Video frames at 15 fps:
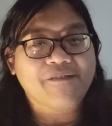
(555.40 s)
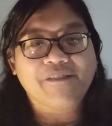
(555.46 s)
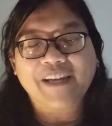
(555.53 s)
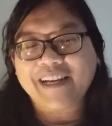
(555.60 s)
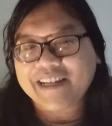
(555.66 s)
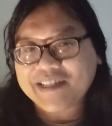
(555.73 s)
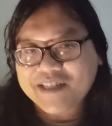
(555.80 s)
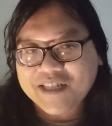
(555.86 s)

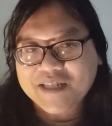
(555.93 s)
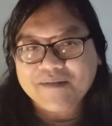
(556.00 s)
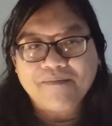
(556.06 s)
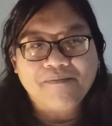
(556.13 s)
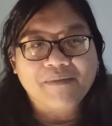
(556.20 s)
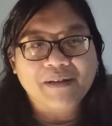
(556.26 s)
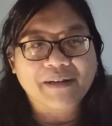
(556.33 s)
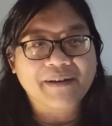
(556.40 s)
village
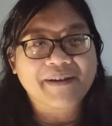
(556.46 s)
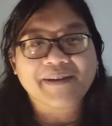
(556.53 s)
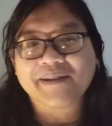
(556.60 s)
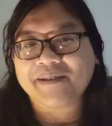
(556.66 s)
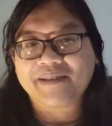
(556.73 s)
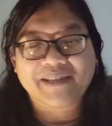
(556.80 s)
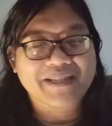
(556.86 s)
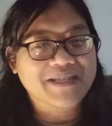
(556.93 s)

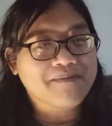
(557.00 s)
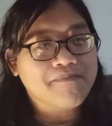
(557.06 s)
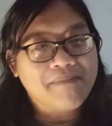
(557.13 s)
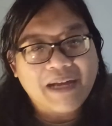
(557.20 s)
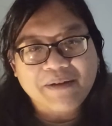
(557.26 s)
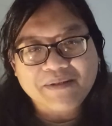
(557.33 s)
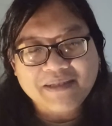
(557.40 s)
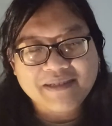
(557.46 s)
girl, this
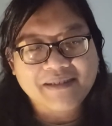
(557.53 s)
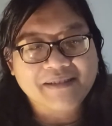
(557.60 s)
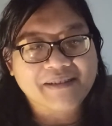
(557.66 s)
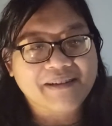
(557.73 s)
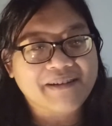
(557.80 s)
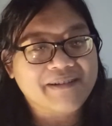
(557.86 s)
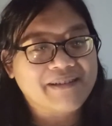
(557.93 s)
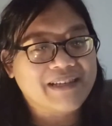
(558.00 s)

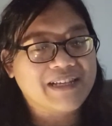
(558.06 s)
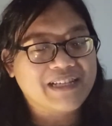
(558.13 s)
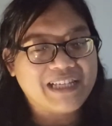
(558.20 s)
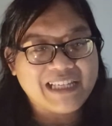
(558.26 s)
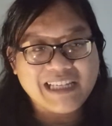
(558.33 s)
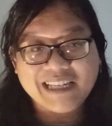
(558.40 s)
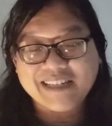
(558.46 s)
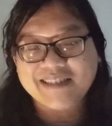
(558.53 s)
mountain girl that
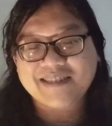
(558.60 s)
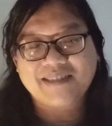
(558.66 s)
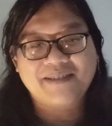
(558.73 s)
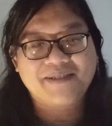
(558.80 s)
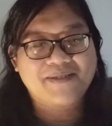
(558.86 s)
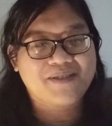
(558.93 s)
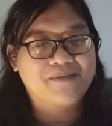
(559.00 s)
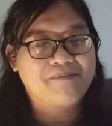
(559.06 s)
he
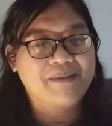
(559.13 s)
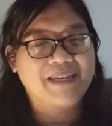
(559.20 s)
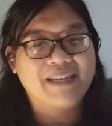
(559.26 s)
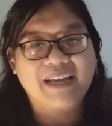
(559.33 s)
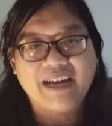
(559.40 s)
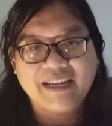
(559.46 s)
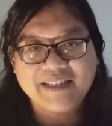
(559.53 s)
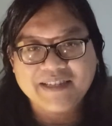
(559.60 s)
considers to
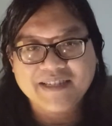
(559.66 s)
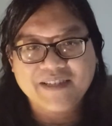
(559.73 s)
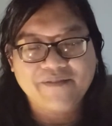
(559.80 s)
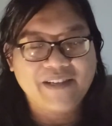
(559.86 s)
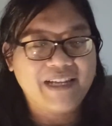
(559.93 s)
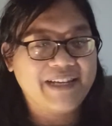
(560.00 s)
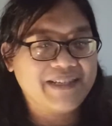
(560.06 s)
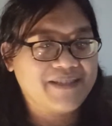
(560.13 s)
be
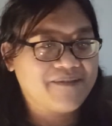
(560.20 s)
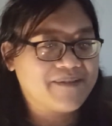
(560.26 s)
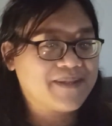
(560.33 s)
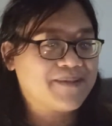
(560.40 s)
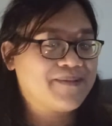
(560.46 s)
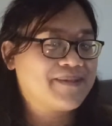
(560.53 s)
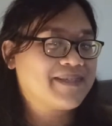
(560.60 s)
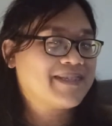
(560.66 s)
uncivilized of
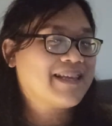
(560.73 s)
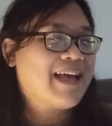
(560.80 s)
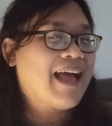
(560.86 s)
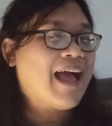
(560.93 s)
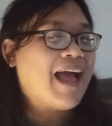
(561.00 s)
sorts.